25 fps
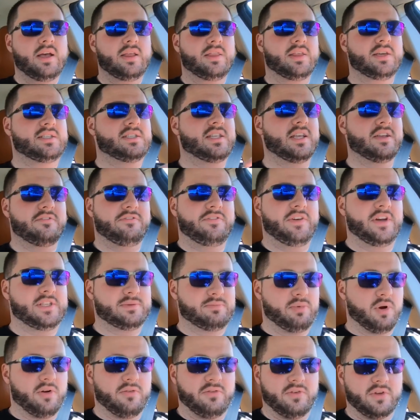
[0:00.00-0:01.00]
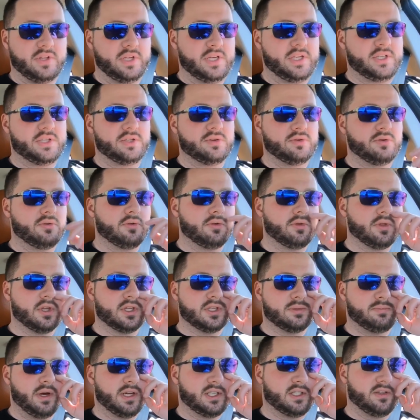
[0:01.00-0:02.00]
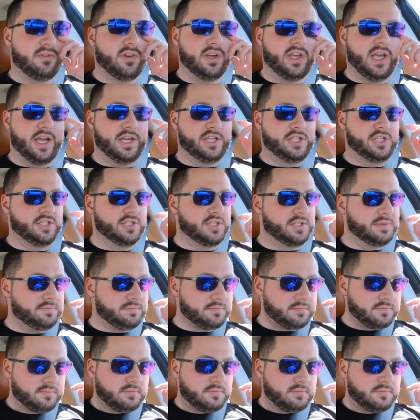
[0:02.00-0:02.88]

this thing fits perfectly to the specifications